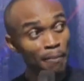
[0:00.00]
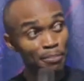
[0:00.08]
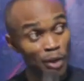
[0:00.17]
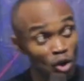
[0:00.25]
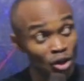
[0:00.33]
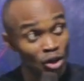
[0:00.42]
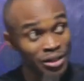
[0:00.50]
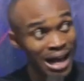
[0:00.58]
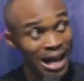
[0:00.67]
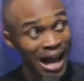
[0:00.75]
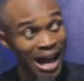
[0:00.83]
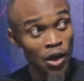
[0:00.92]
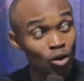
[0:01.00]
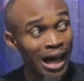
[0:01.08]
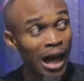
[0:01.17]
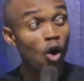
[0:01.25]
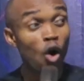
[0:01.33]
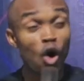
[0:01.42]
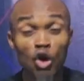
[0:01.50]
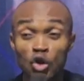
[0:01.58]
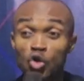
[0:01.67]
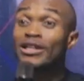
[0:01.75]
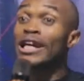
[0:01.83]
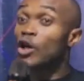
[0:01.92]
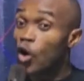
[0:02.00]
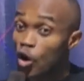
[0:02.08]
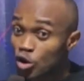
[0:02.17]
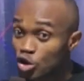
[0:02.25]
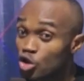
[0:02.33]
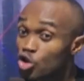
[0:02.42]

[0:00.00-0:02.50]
Build an altar unto the Lord